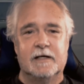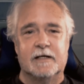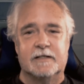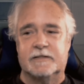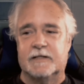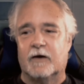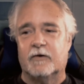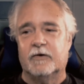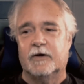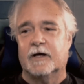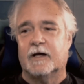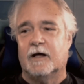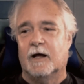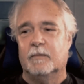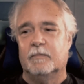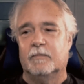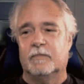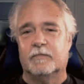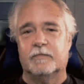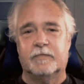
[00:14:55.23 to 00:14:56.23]
It's not going to
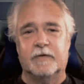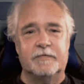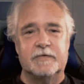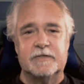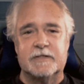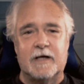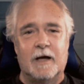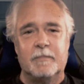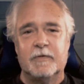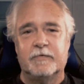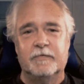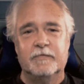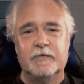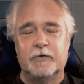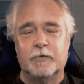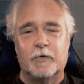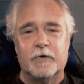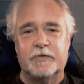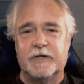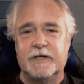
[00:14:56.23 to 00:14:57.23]
come, if it's coming from
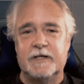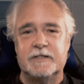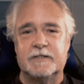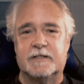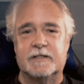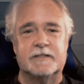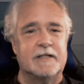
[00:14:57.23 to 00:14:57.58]
the northeast,